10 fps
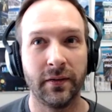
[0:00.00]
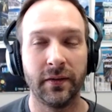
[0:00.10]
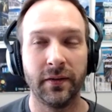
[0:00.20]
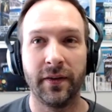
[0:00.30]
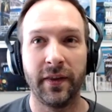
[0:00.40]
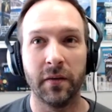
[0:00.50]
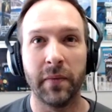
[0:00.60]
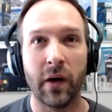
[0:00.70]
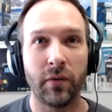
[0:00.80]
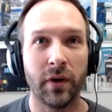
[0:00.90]
the
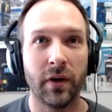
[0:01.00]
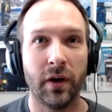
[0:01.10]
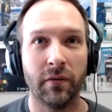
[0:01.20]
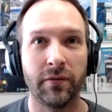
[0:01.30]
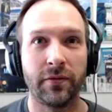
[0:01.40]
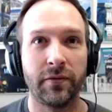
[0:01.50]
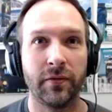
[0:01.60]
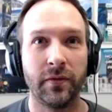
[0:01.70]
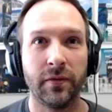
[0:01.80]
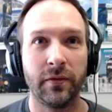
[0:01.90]
amount of
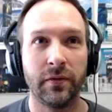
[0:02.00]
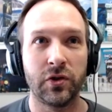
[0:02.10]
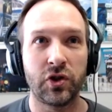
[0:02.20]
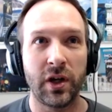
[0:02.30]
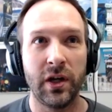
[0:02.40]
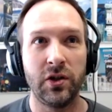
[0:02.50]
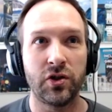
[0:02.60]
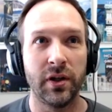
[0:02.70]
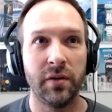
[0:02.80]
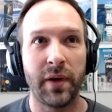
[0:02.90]
change
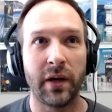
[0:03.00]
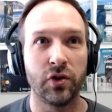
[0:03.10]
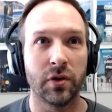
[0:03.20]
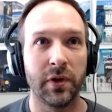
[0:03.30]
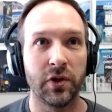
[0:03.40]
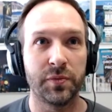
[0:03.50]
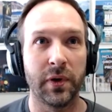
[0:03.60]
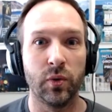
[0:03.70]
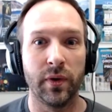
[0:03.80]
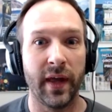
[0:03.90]
and impact you can make just by
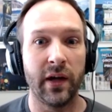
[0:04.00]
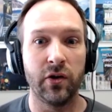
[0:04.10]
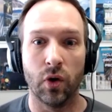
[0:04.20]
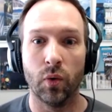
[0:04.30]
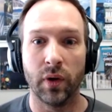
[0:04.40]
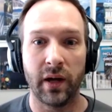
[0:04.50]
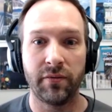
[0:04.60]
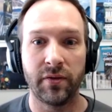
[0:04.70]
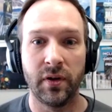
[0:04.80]
doing that in your own life